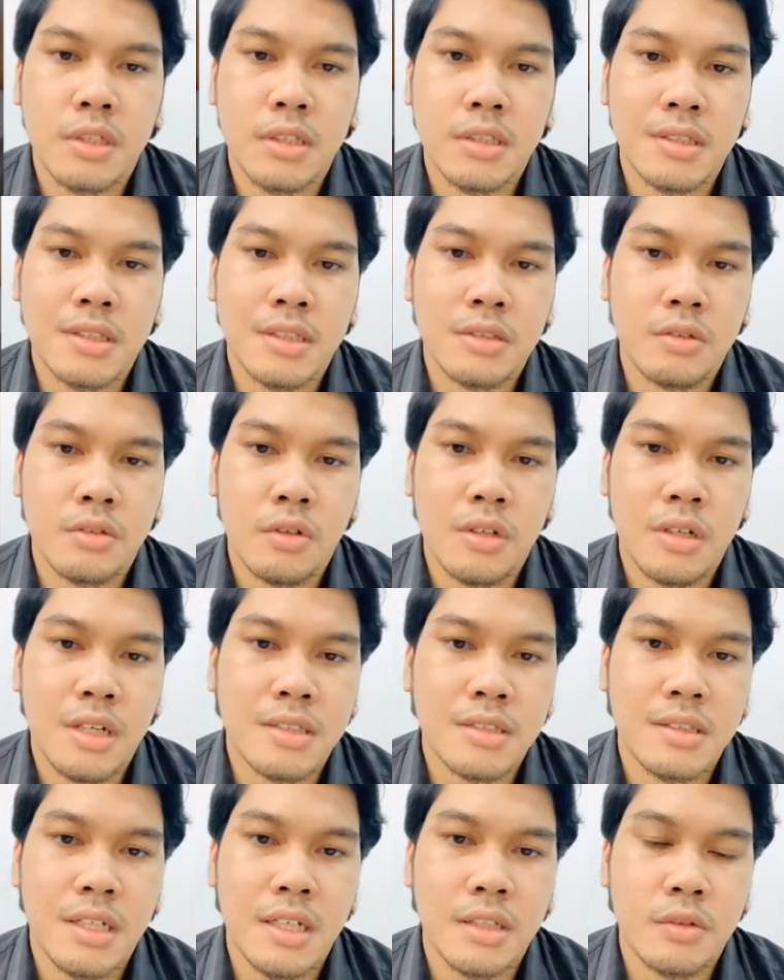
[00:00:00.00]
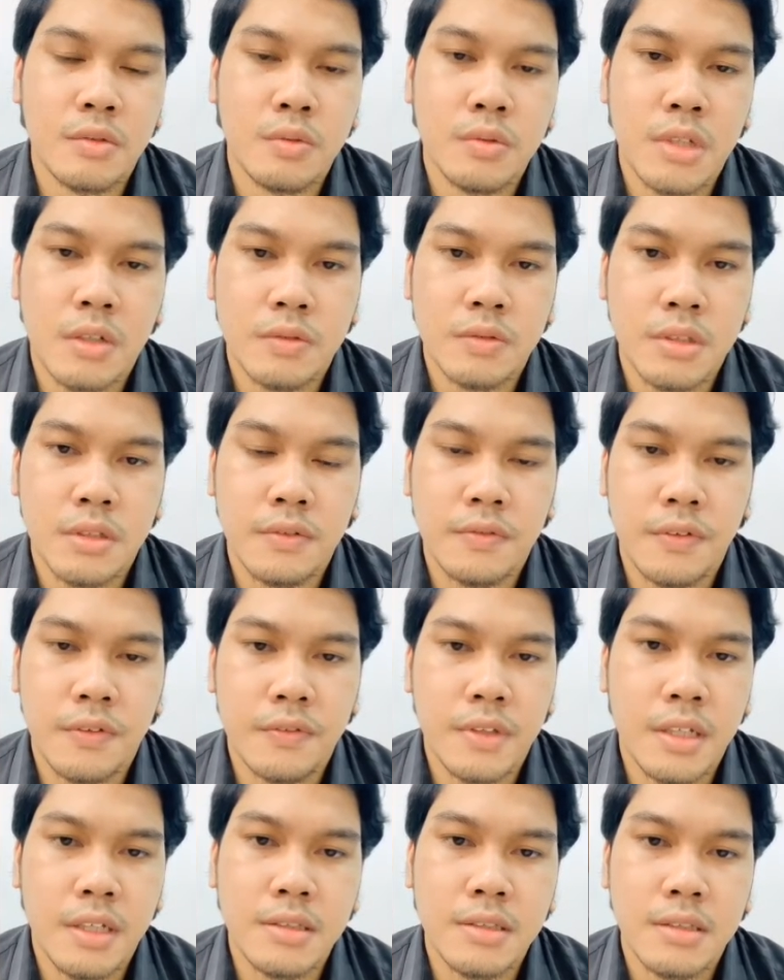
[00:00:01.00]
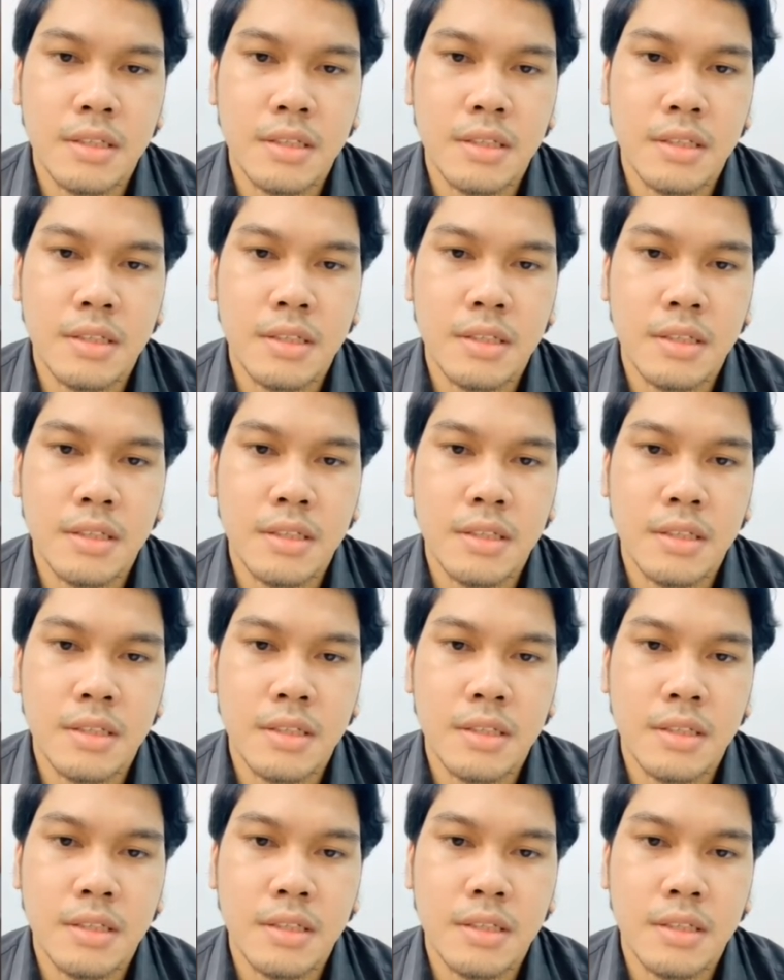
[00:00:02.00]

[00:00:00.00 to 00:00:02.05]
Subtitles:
years is not less than 2015,